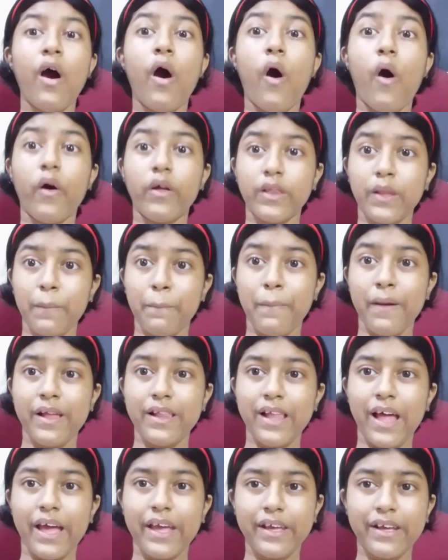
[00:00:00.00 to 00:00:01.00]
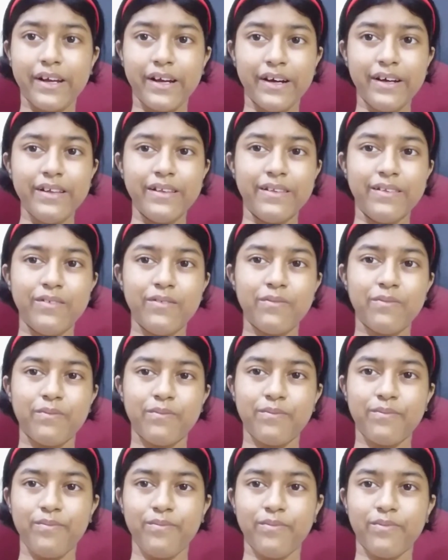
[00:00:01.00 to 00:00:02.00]
on the bell icon.
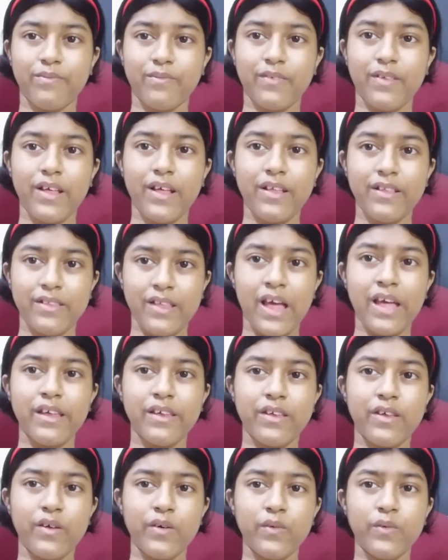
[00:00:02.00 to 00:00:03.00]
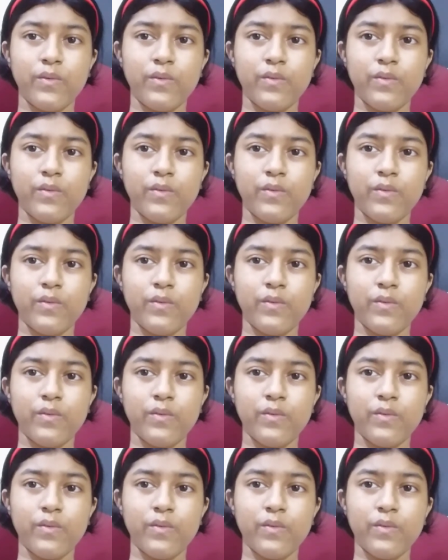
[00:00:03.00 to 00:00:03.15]
Thank you.